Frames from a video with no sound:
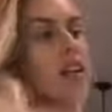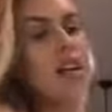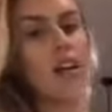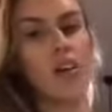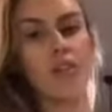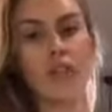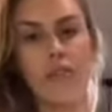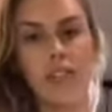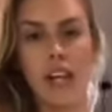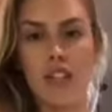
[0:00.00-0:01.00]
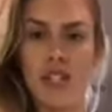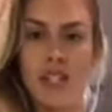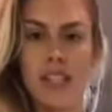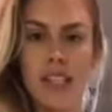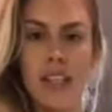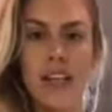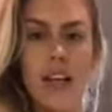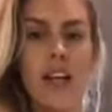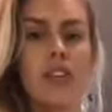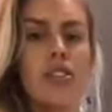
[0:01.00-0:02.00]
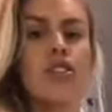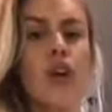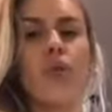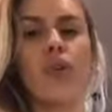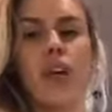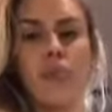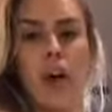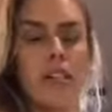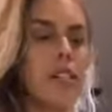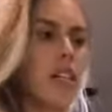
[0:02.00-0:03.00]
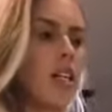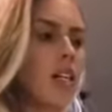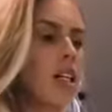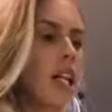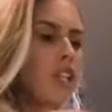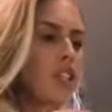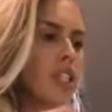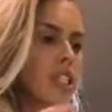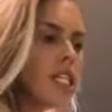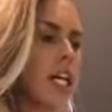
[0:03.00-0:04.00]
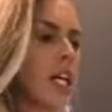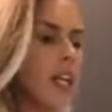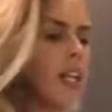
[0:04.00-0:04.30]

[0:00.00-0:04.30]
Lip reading: it also gives that cheesy, and it's so good on pasta, that cheesy kind of thick